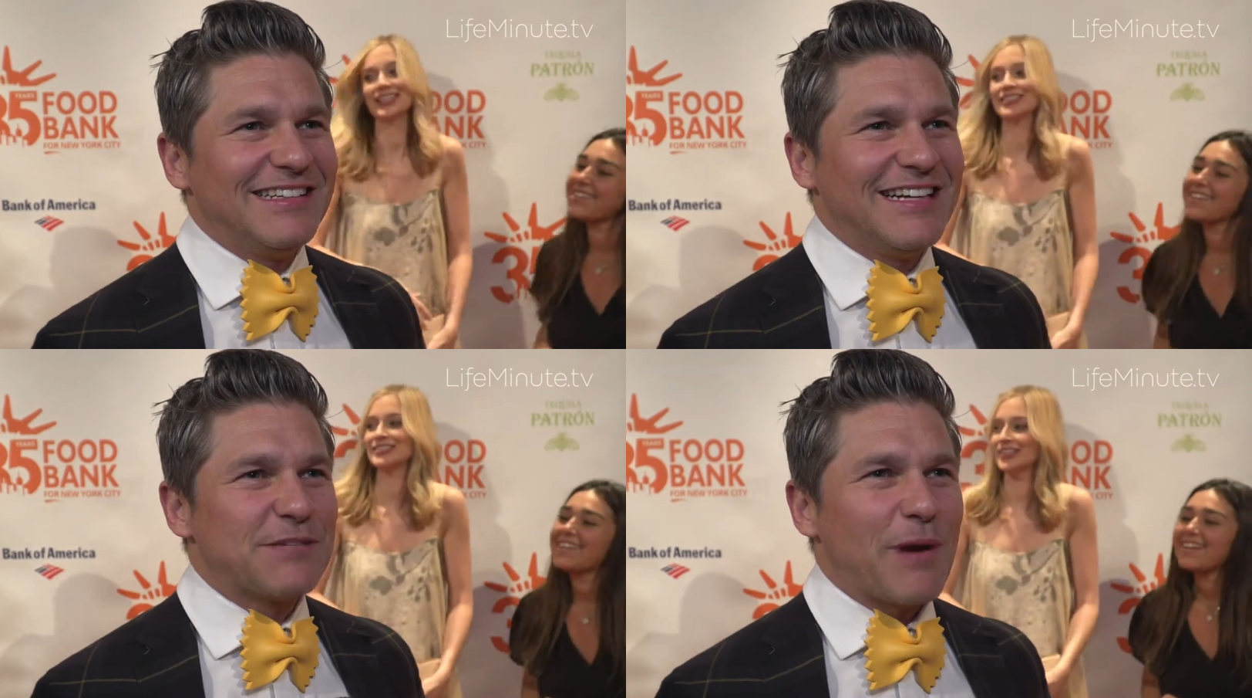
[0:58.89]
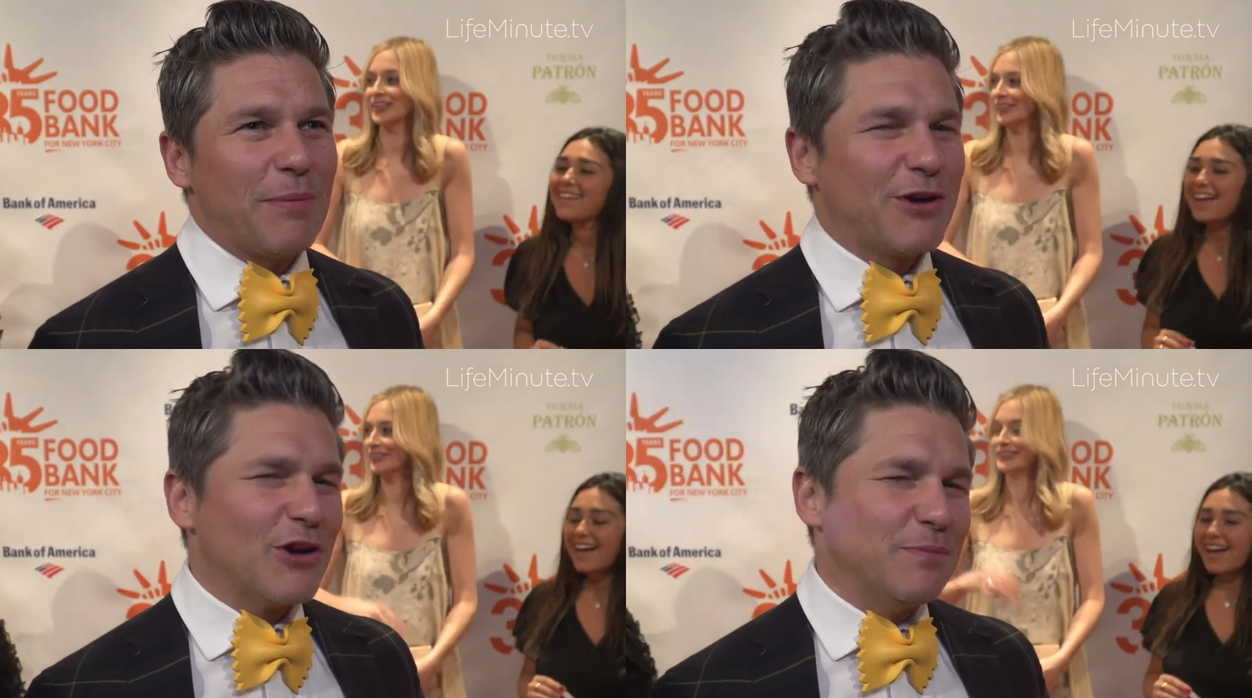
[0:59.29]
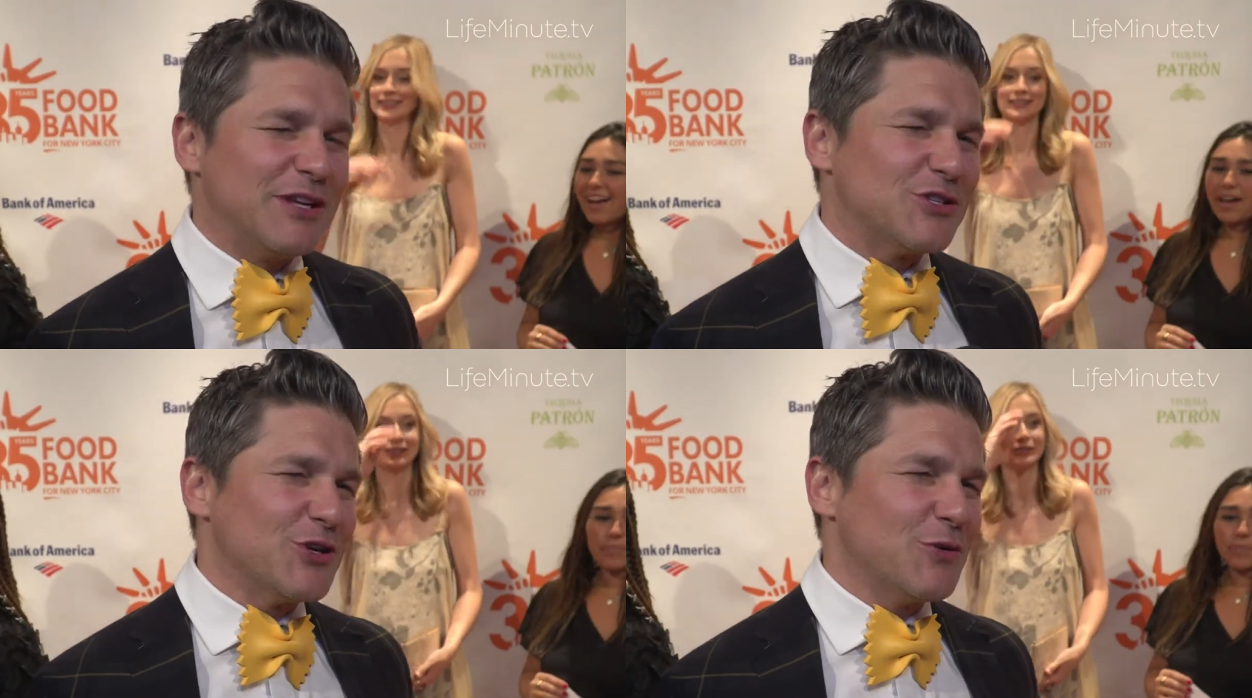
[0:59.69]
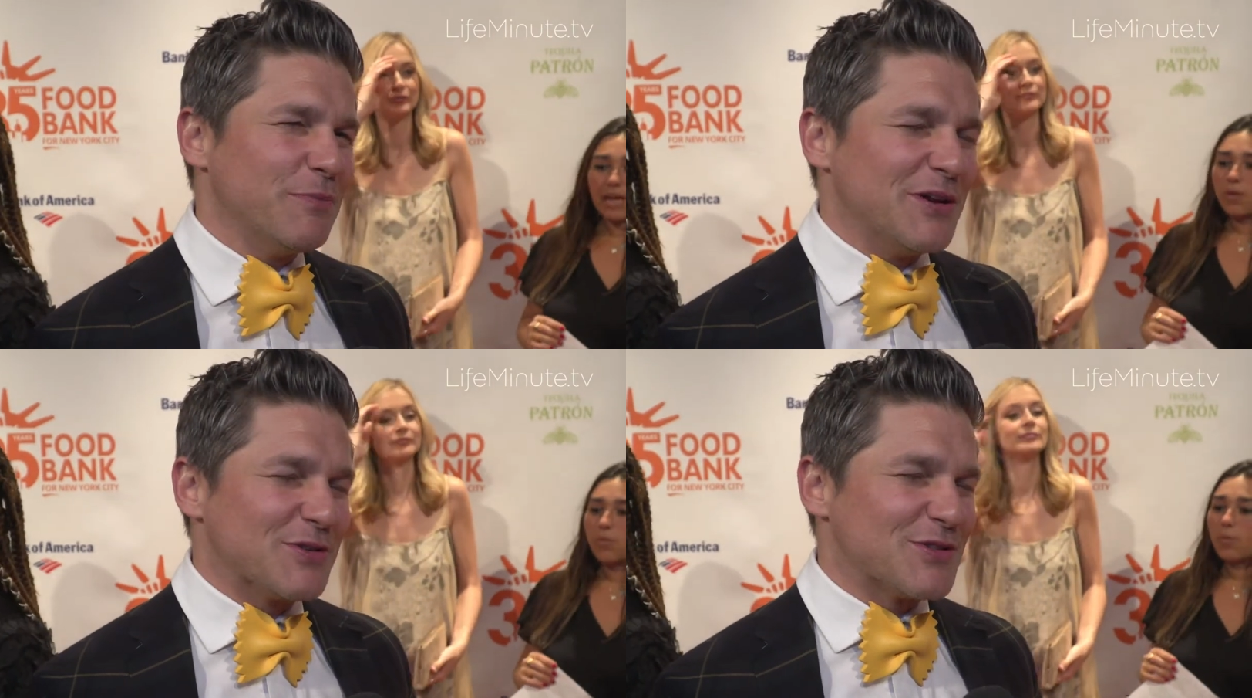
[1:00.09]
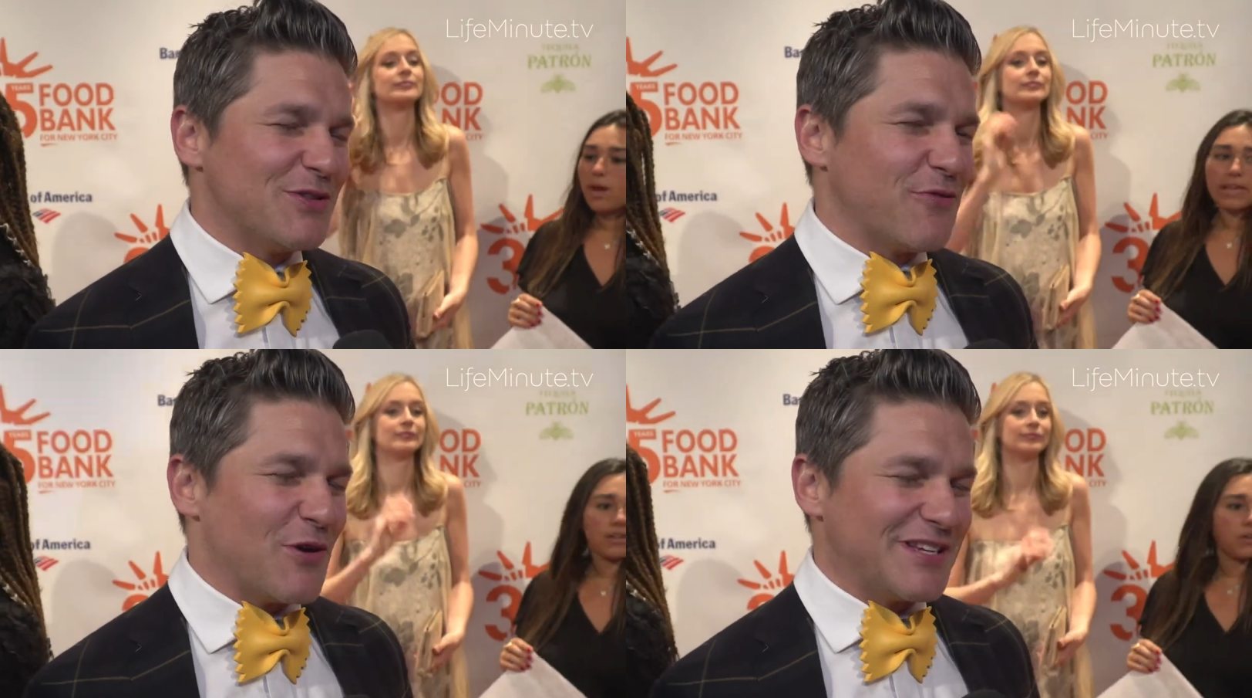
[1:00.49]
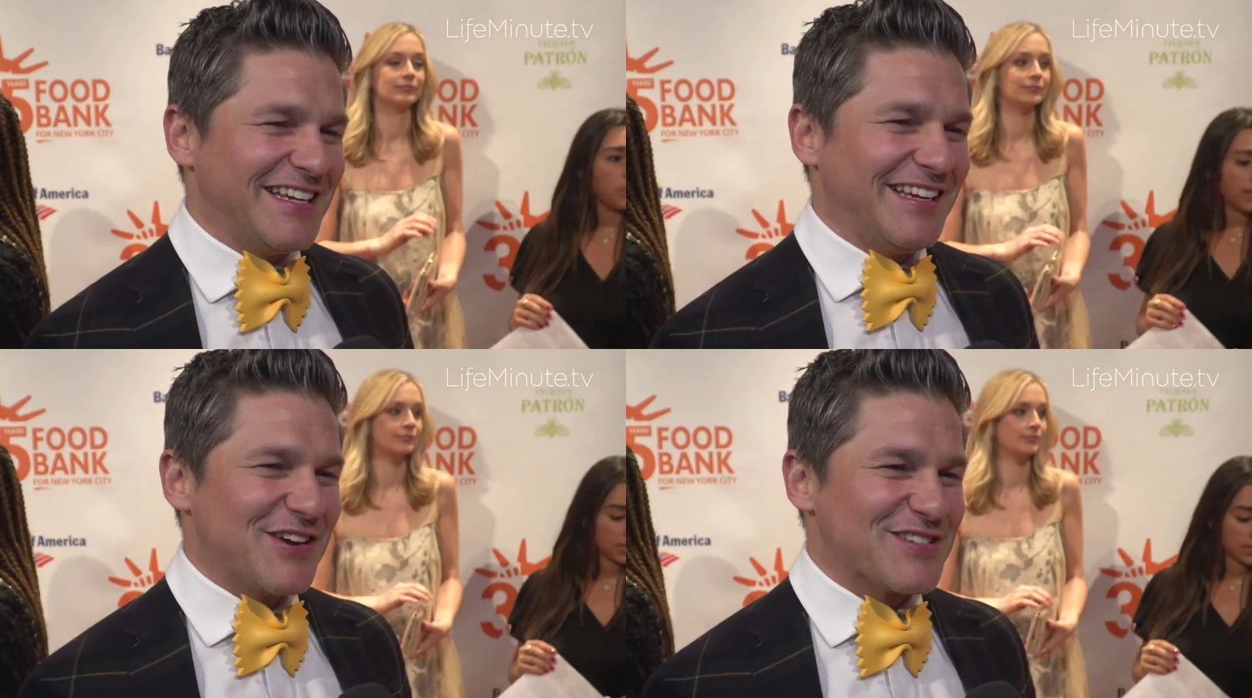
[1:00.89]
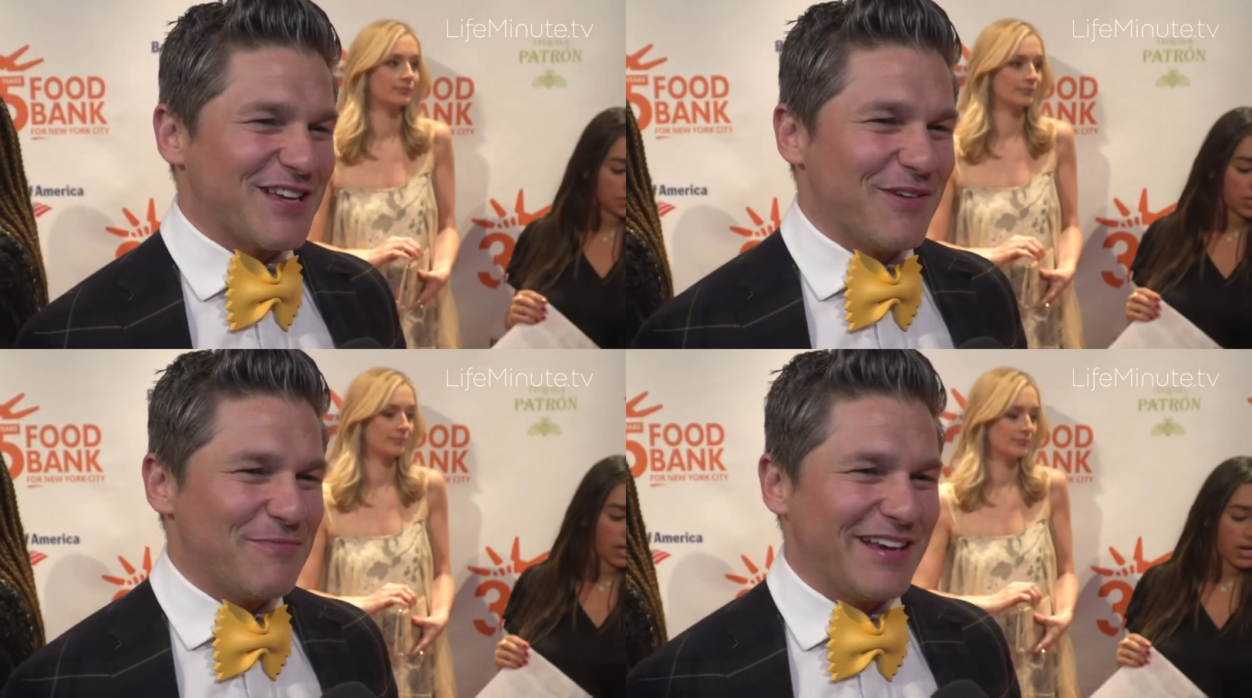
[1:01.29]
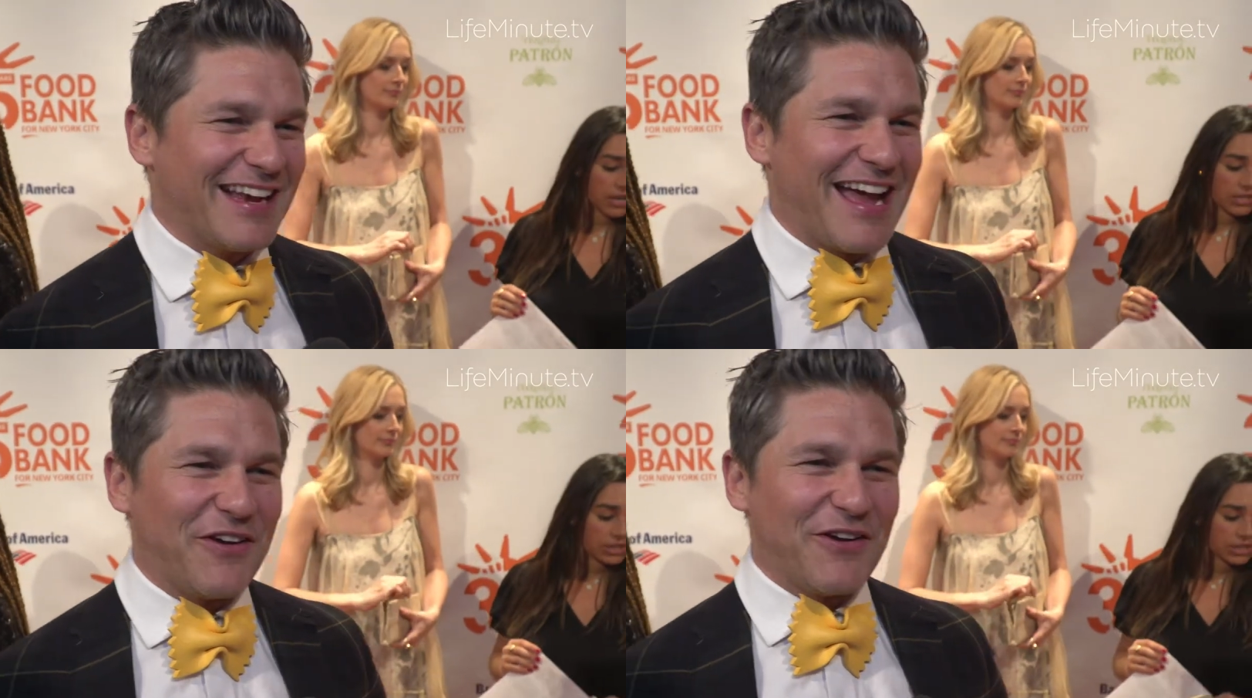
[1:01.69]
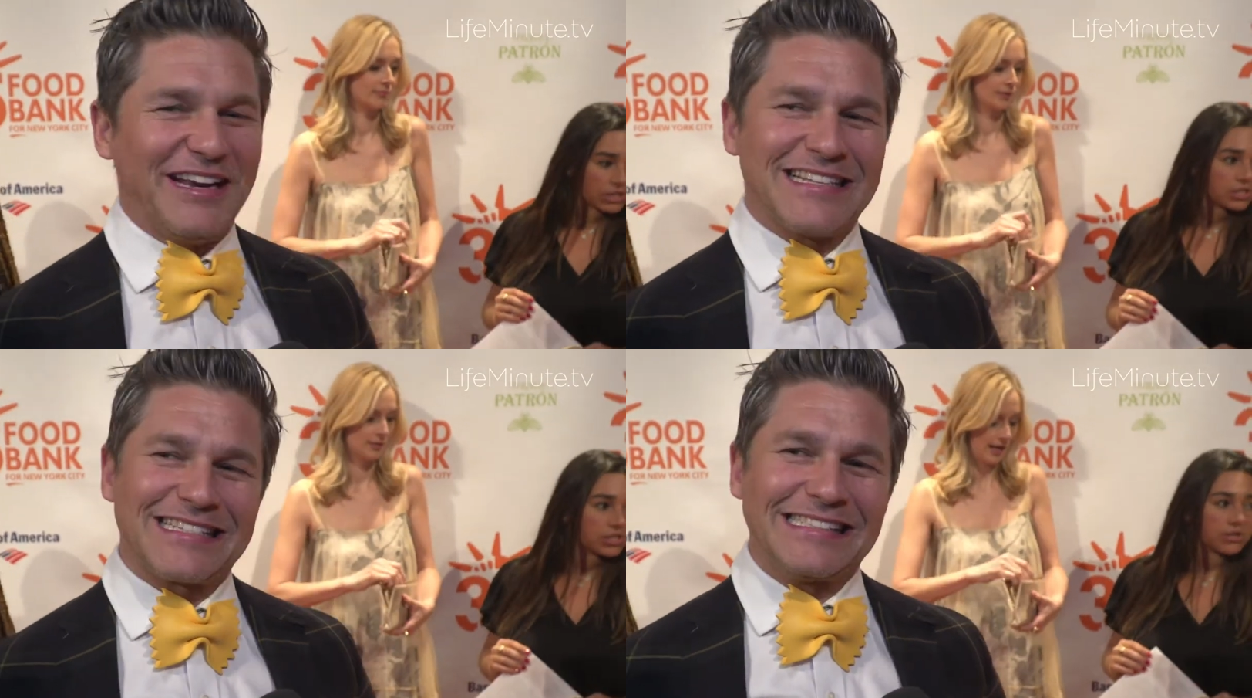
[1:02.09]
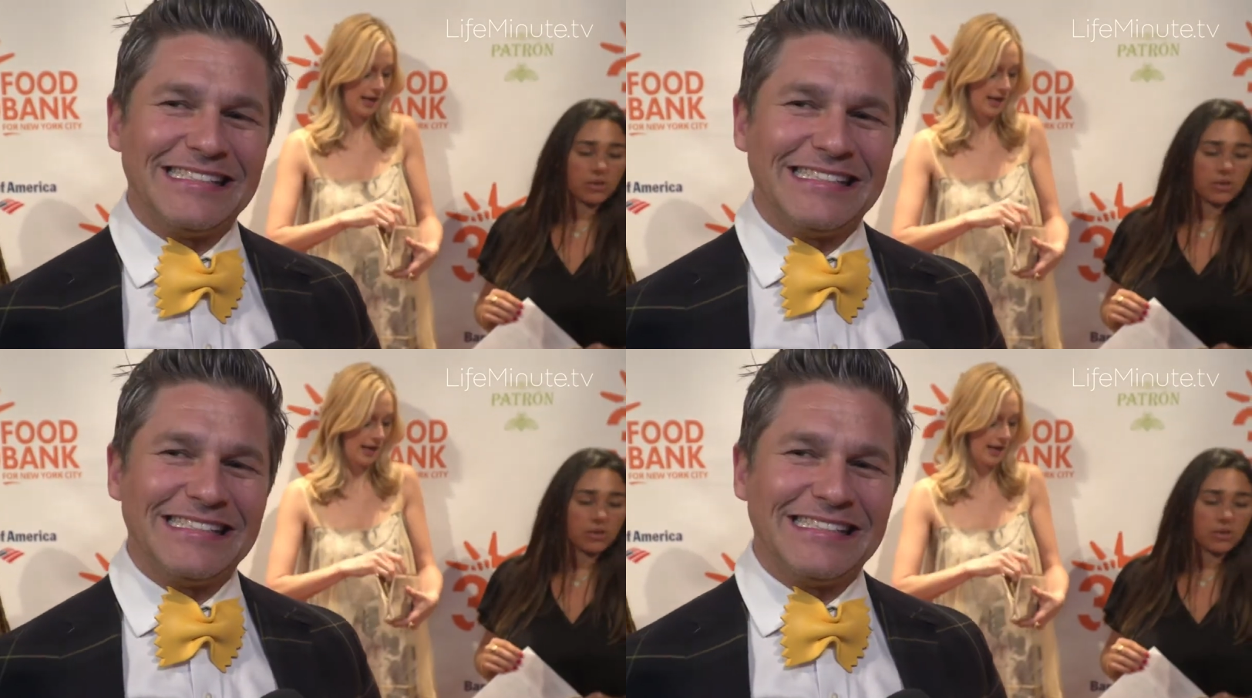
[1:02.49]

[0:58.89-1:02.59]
Speaker 1: He's probably cooked me two meals in the 14 years that we've been together, and it's